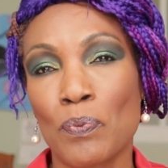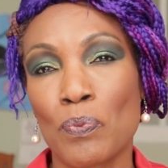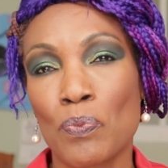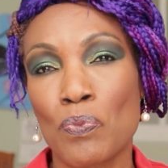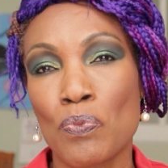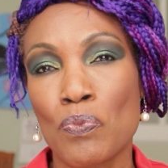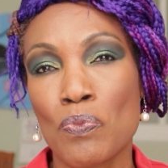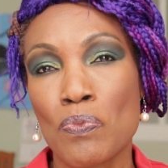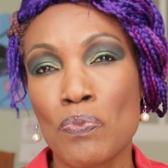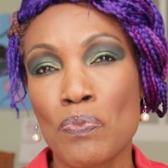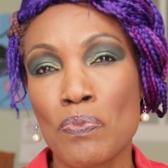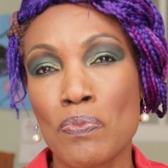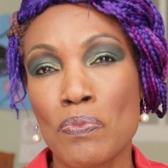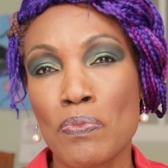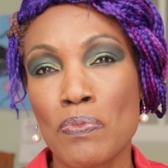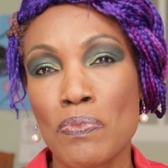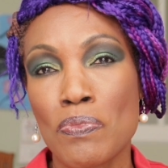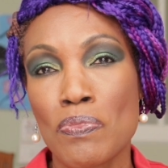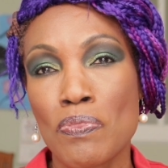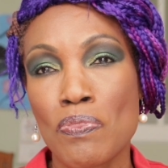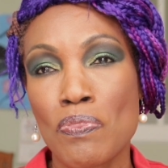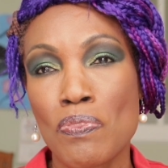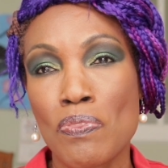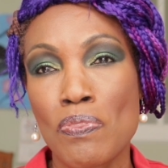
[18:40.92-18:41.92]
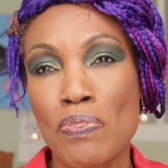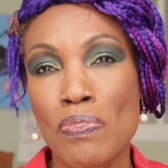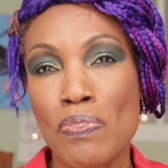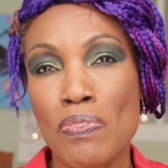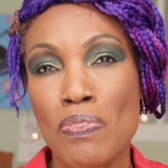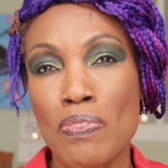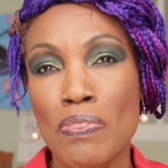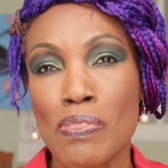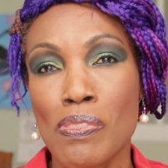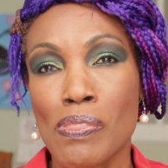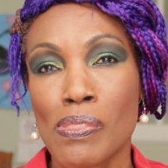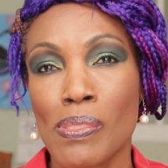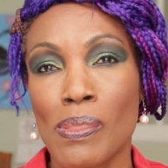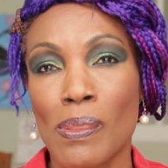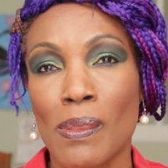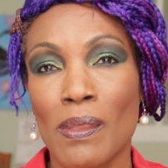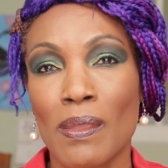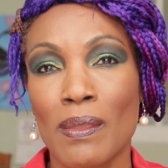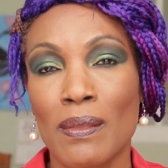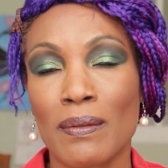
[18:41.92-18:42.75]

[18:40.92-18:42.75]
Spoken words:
No one is speaking in this clip.